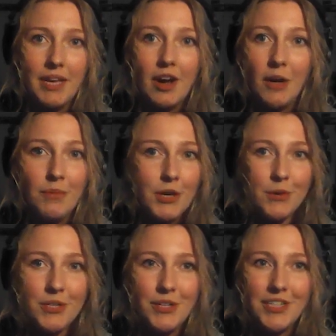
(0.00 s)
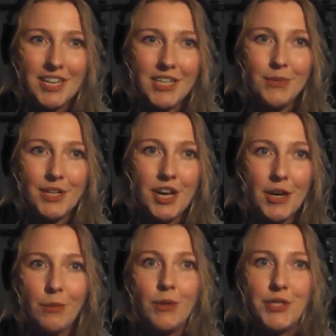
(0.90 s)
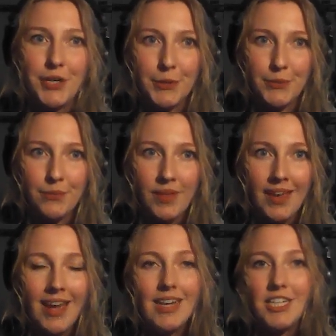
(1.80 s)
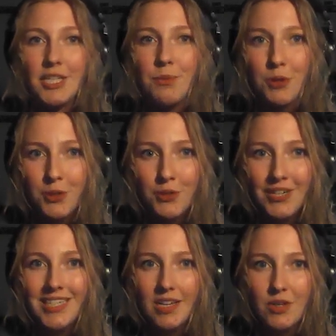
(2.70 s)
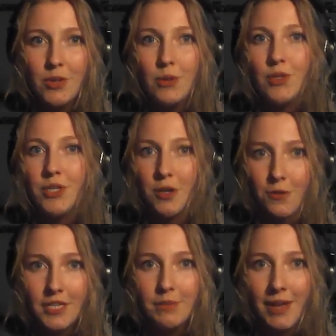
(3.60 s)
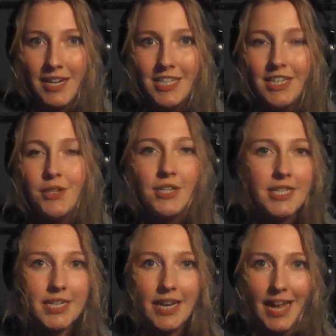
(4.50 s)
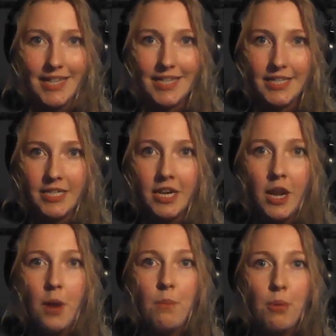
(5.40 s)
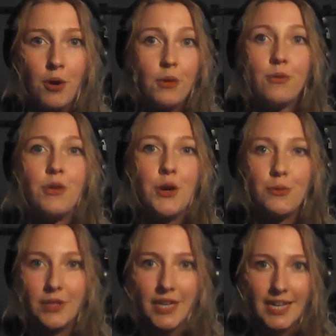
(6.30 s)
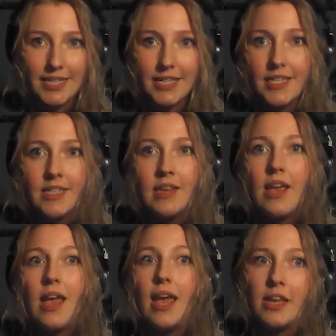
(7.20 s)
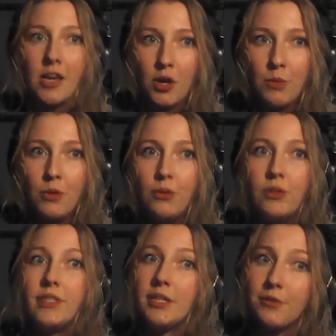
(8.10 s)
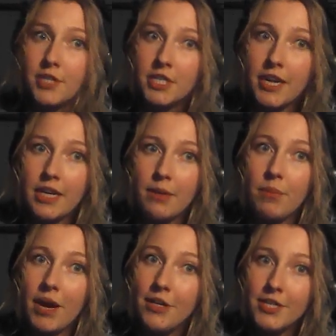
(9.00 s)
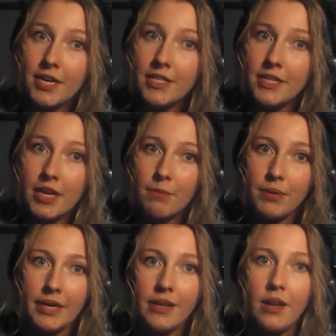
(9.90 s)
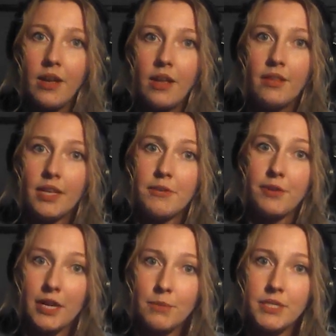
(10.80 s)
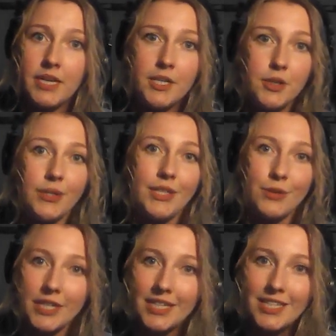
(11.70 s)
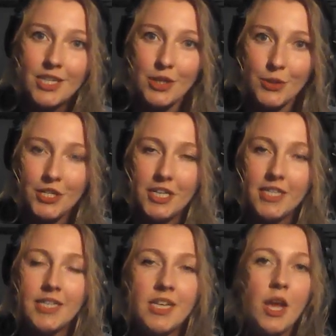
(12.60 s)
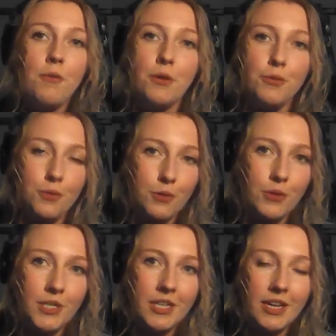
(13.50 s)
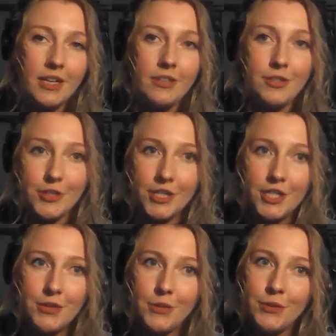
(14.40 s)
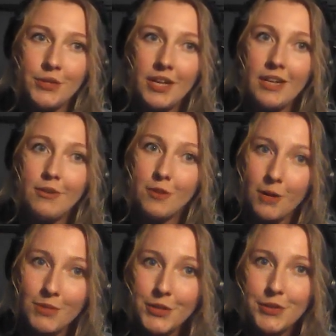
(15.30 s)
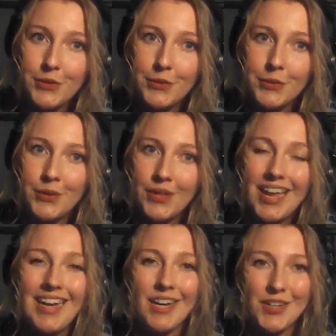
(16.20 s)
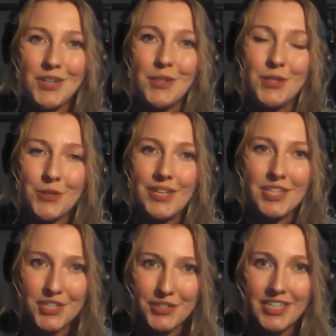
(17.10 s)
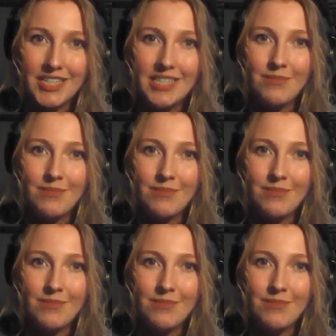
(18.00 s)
I'm going to discuss with Kay Russo. She is Poultry Technical Services Manager at Christian Hansen, part of Novonesis, a global, differentiated bioscience company that develops natural ingredient solutions for the food, nutritional, pharmaceutical, and agricultural industries.